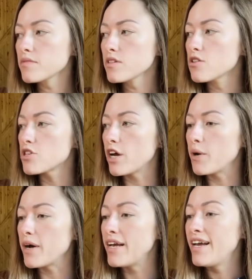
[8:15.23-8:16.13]

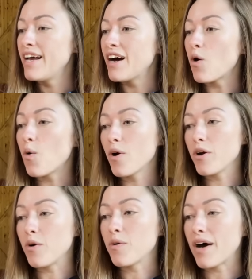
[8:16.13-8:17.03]
So
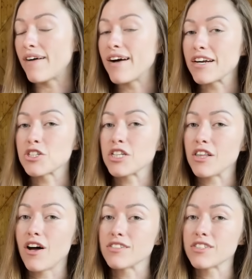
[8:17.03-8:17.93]
oil, I've actually
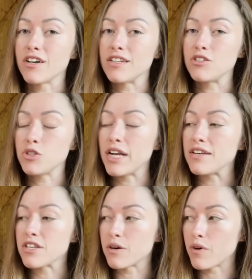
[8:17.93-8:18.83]
lost on 2
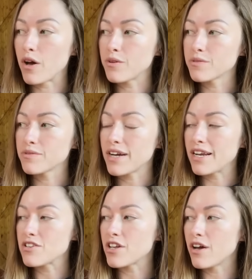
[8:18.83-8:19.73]
days in a row.
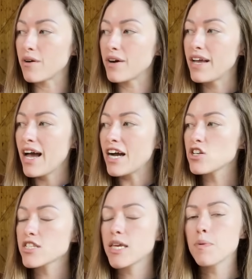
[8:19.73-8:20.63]
And so I
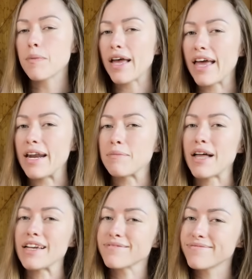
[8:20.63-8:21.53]
just keep in my head, I'm
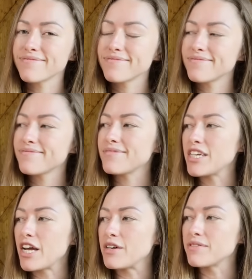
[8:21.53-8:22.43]
like,
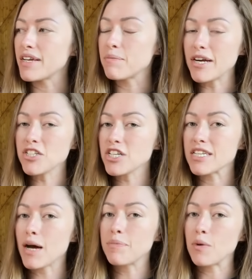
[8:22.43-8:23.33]
you know, it might just
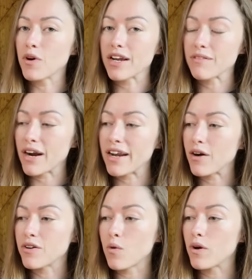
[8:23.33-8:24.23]
not be working right
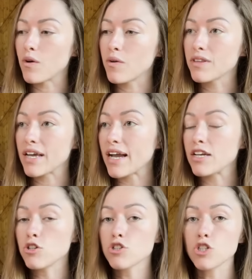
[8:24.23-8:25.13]
now on oil. Like I
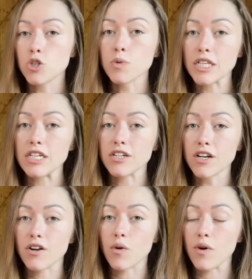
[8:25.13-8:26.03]
usually do really good
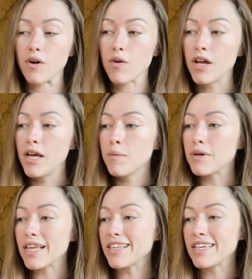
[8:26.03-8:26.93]
on oil,
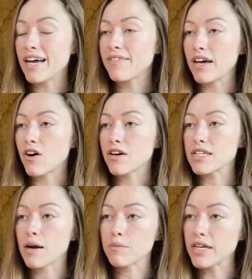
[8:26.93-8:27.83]
but lately I've had a hard
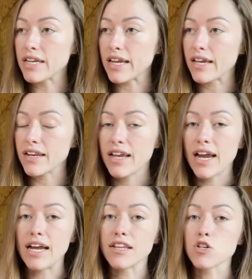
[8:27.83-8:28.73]
time reading it.
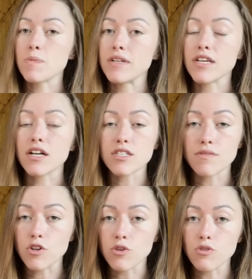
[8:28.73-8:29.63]
And there's been tons of
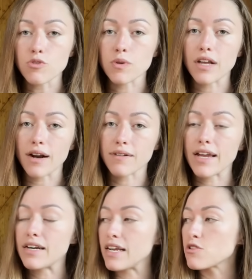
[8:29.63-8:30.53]
news with
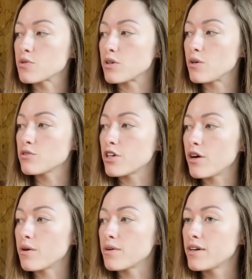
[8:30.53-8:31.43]
Iran and Israel.
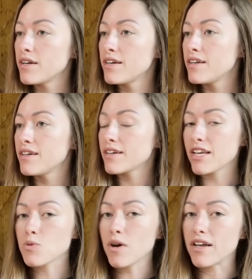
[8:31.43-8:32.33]
So
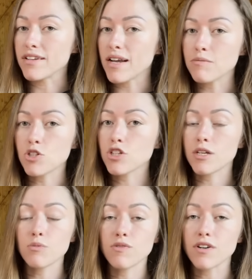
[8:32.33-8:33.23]
guess what? I'm just
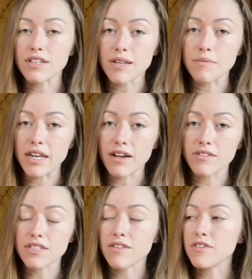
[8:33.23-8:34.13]
going to move on to something
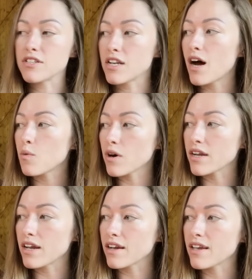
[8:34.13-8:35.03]
else. If it's not
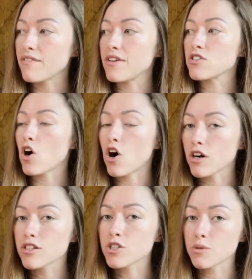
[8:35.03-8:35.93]
working, if it's
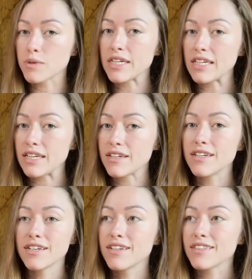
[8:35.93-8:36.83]
hard to read,
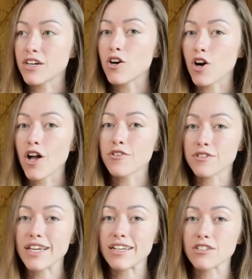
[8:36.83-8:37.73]
there are other
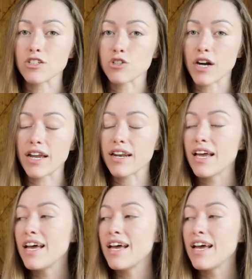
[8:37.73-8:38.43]
things to trade.